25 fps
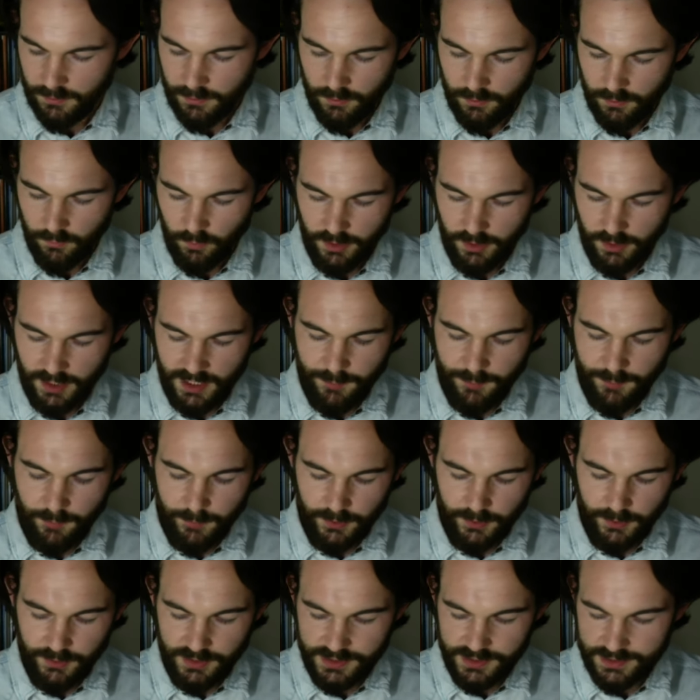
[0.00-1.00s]
What I am
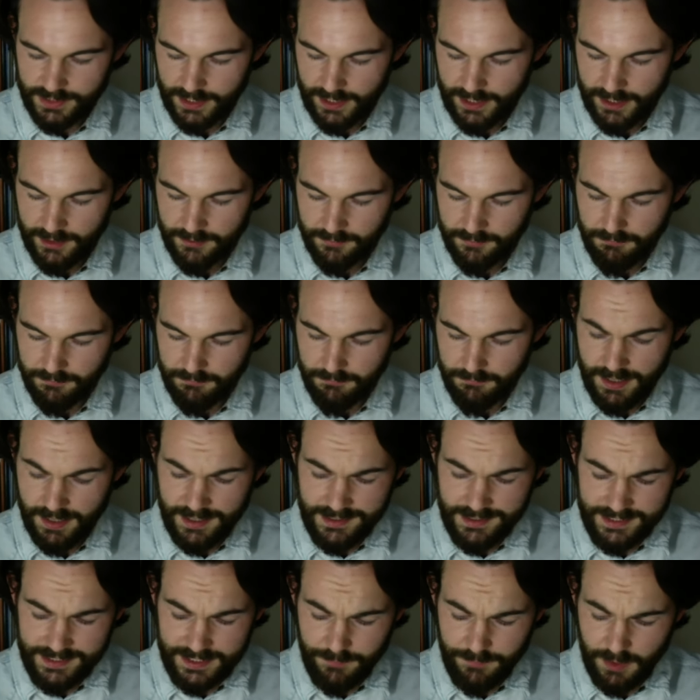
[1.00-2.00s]
about to say may
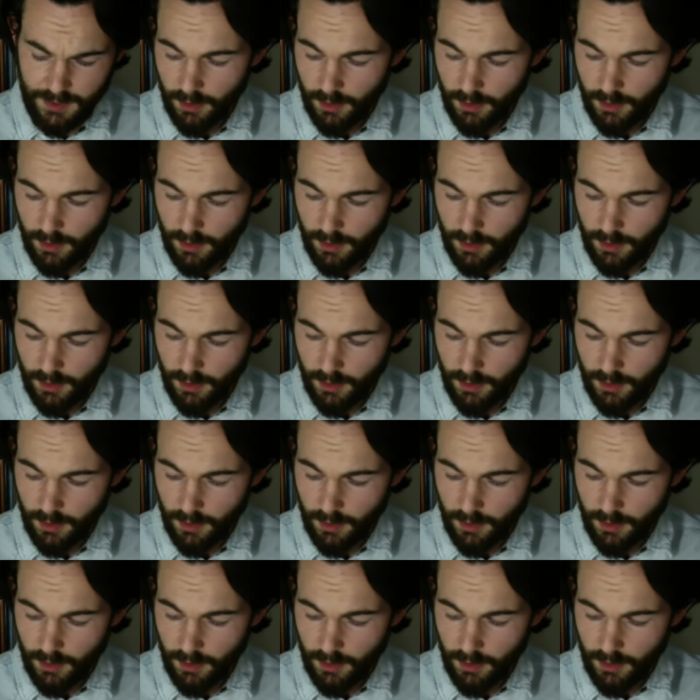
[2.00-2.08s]
seem